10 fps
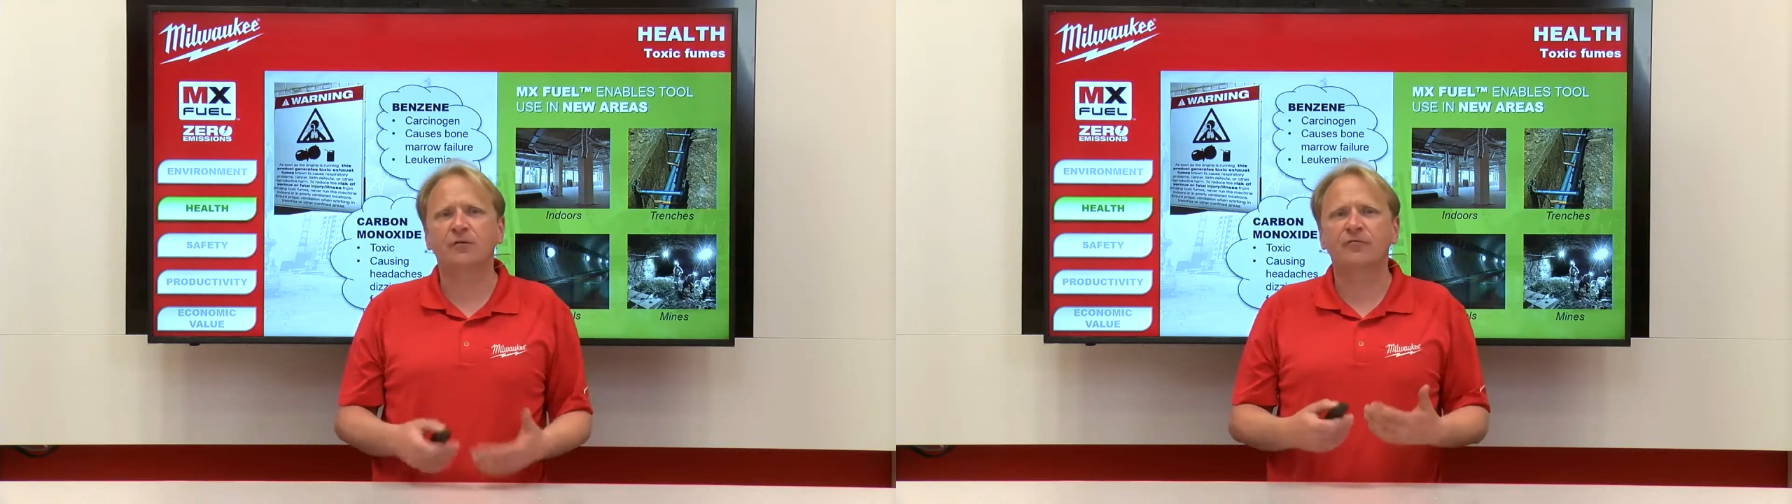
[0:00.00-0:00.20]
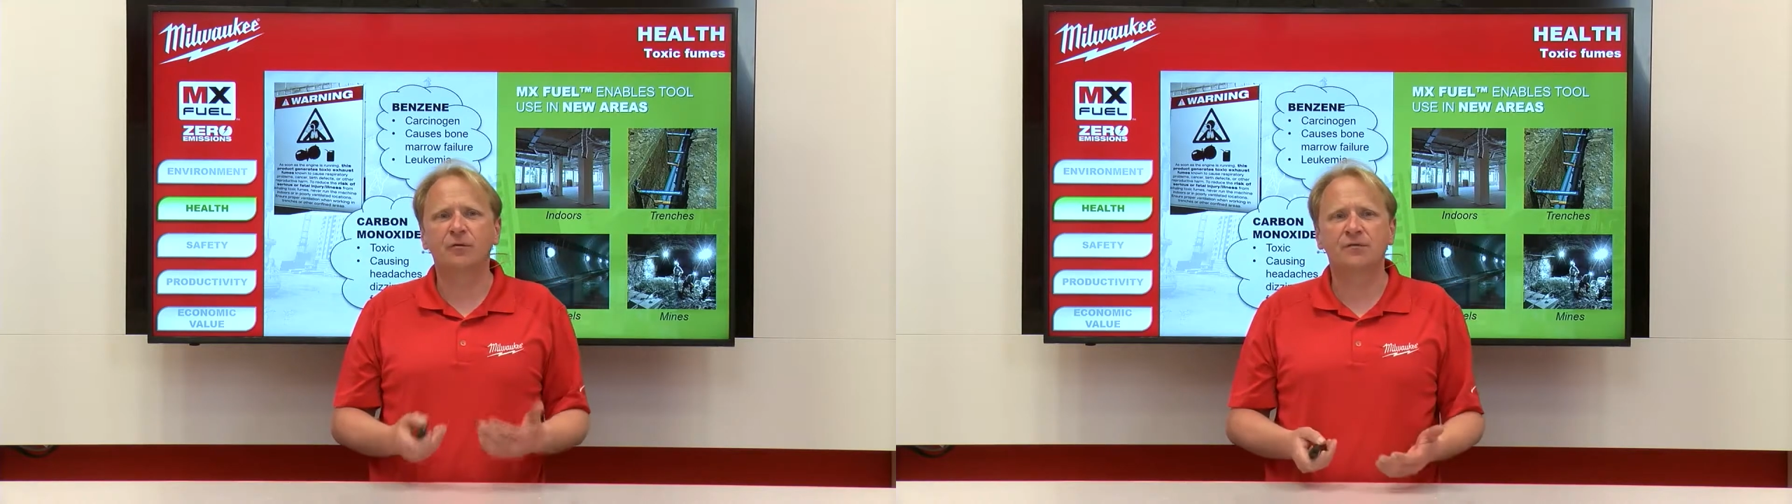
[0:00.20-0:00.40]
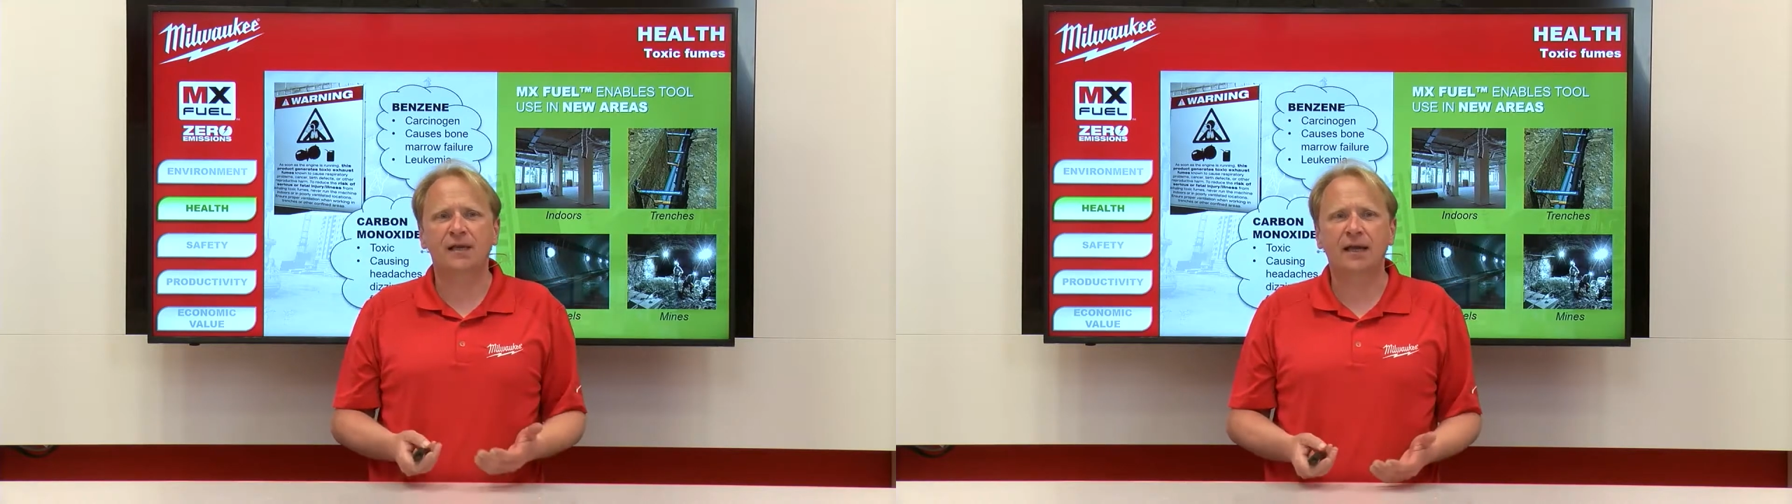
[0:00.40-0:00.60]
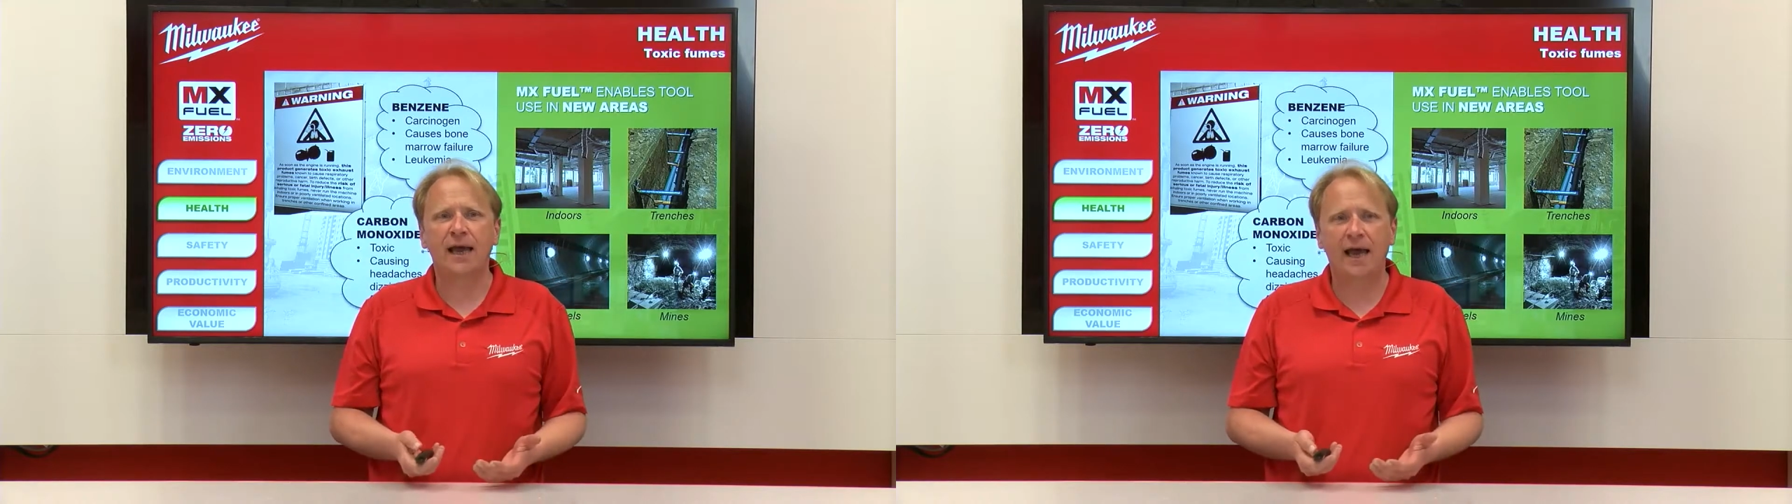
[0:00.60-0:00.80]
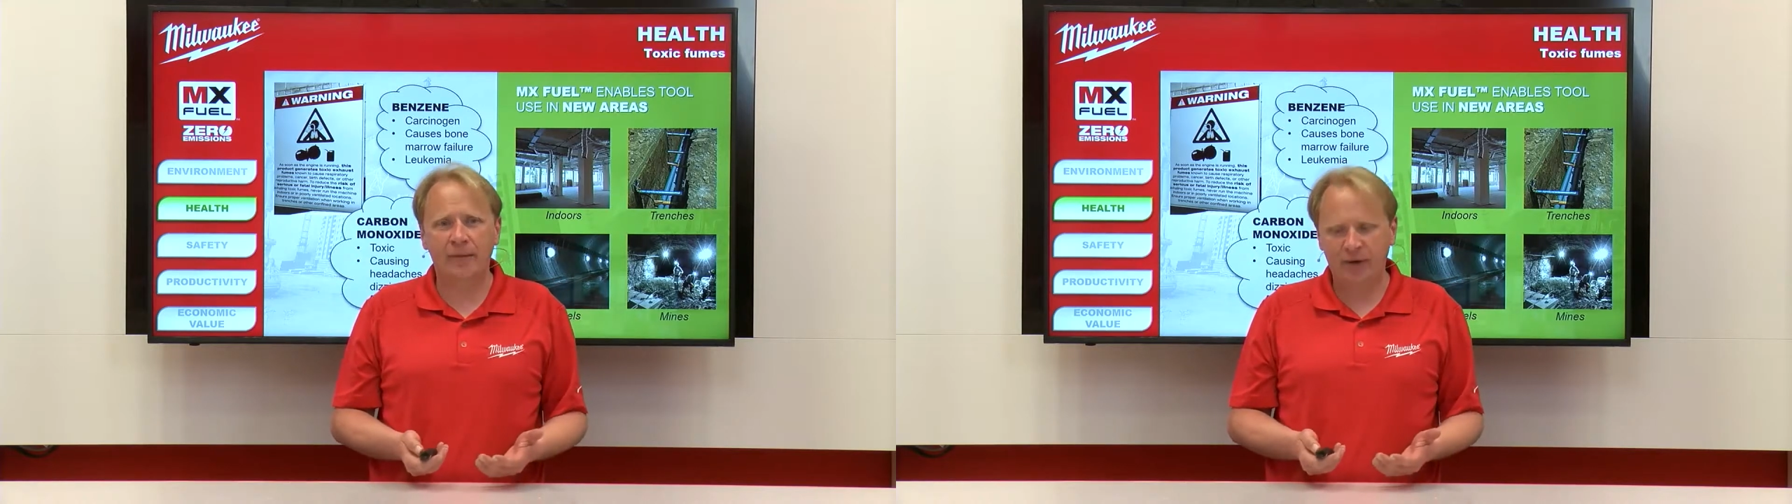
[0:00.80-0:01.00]
of using
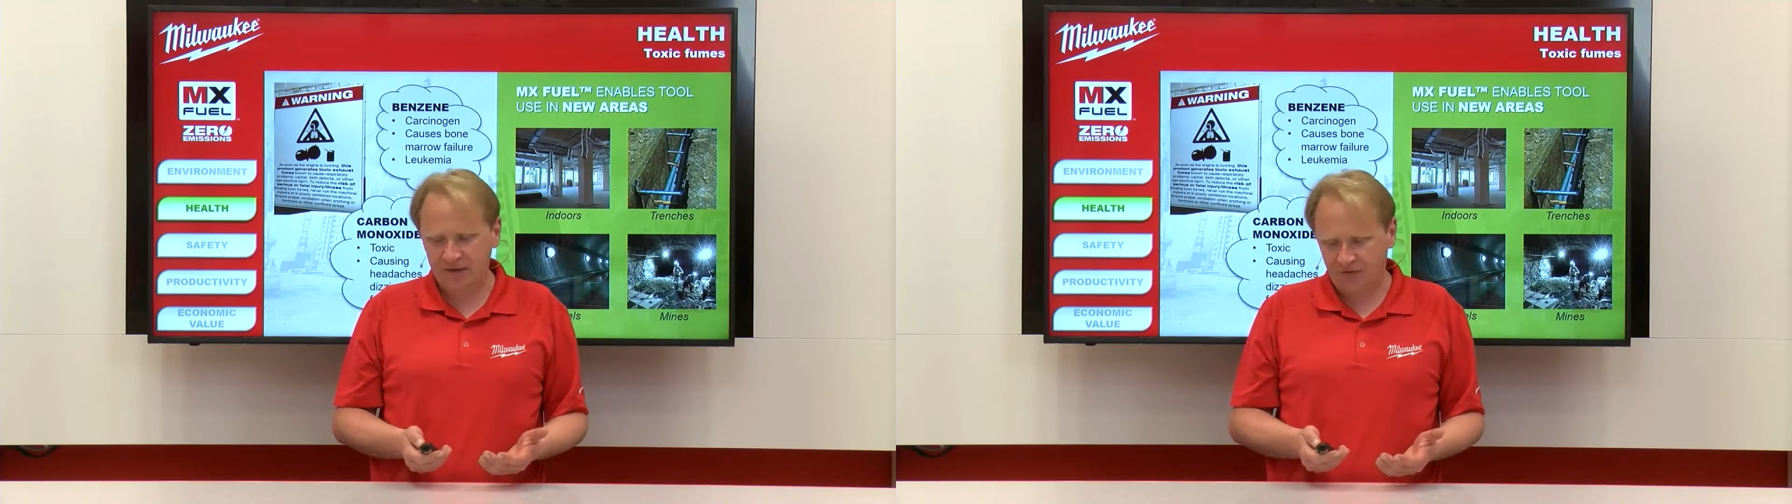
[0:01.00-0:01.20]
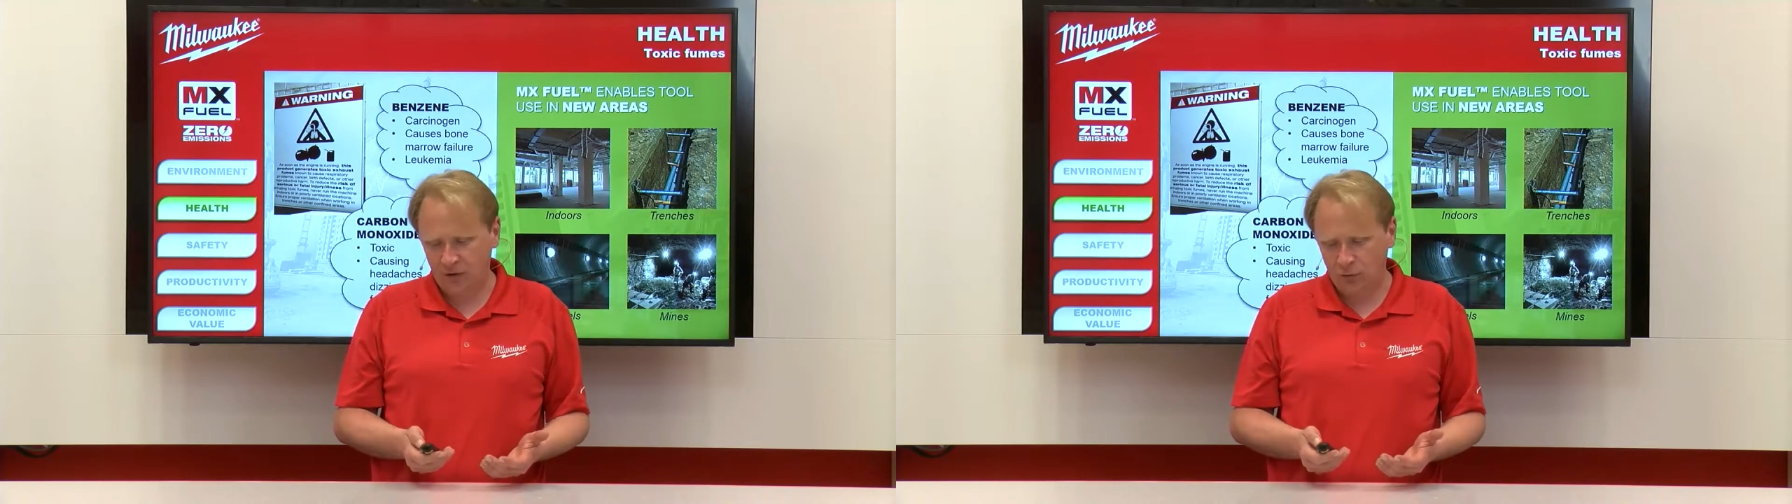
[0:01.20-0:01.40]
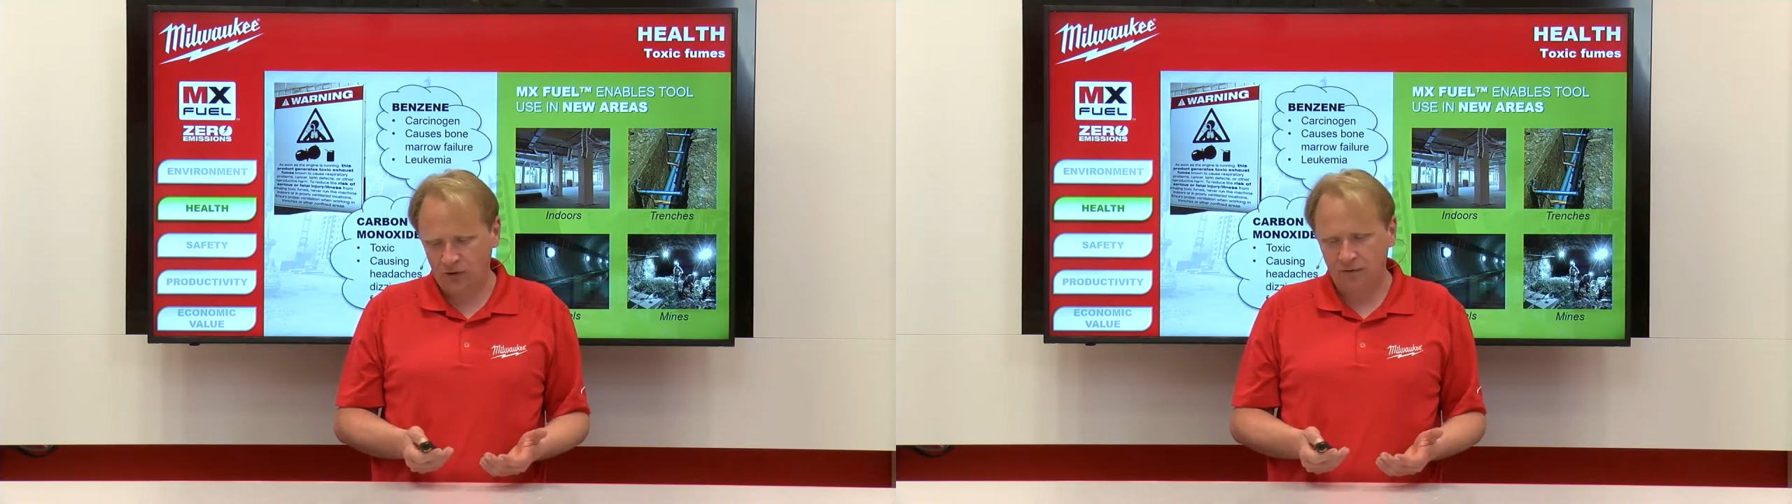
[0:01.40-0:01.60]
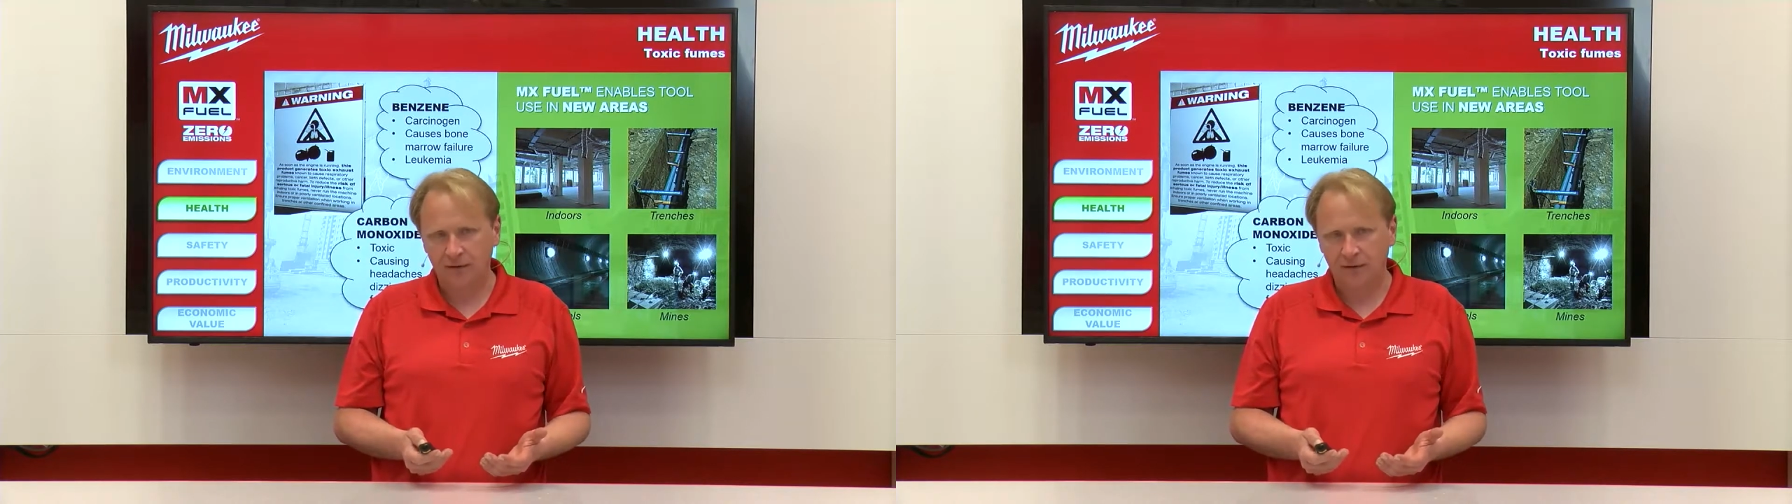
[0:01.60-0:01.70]
MX Fuel.